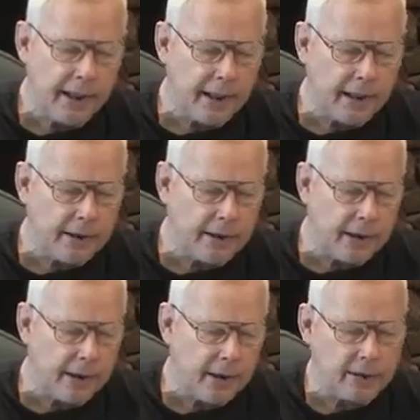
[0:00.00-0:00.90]
and
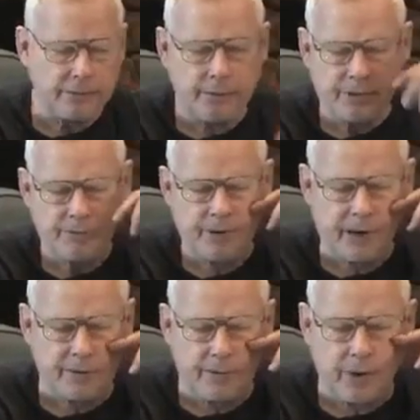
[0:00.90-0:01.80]
there must be
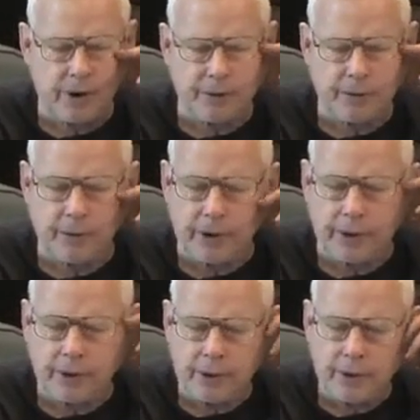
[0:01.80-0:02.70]
one other one.